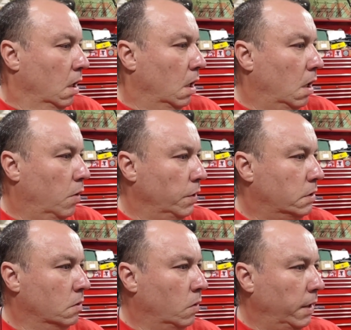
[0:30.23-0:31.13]
What's
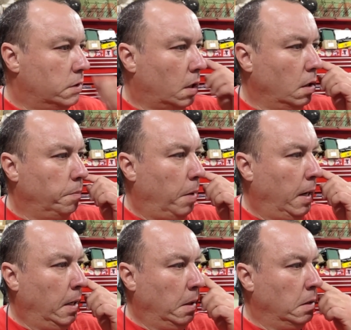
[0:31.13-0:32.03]
new? I started
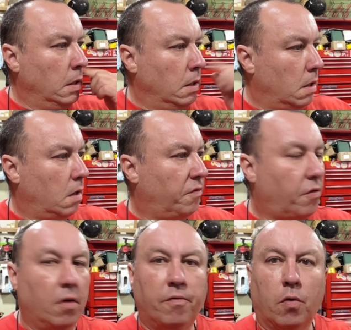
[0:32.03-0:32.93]
painting the
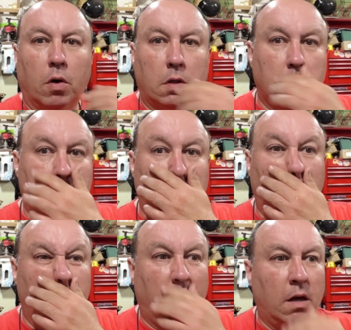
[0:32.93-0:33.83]
front forks
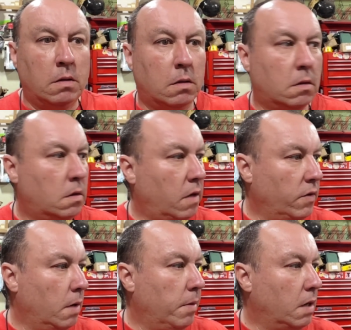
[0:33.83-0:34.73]
of a Honda. Haven't
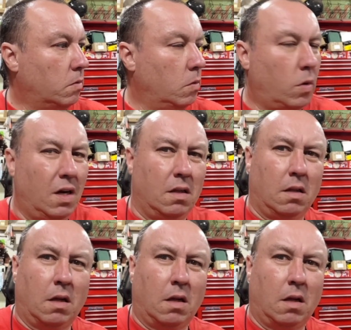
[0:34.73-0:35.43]
got back to it in a while.